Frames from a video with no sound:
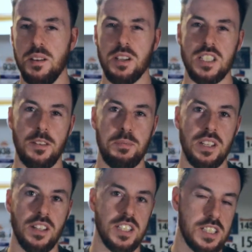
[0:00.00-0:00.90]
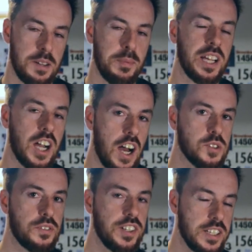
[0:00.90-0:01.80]

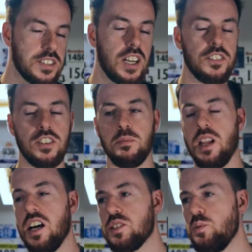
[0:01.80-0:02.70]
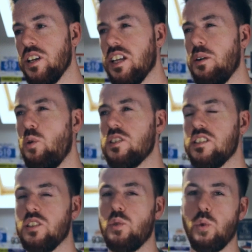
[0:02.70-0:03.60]
calves were feeling tight from last week and I
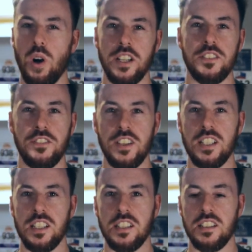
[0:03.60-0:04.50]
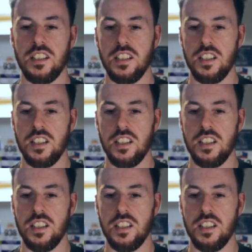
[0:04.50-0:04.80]
wasn't quite feeling